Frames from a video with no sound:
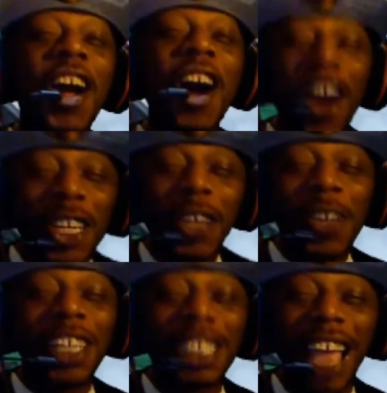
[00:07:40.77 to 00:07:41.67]
Are you
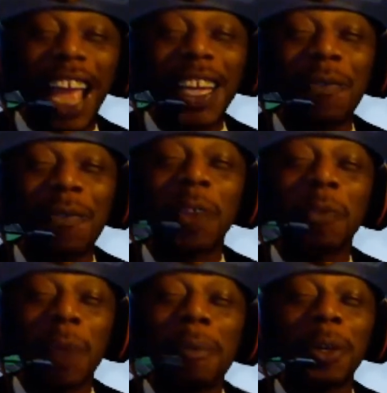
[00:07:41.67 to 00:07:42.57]
excited for
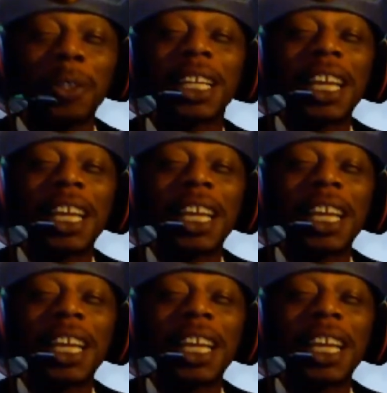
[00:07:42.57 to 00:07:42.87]
Rebels,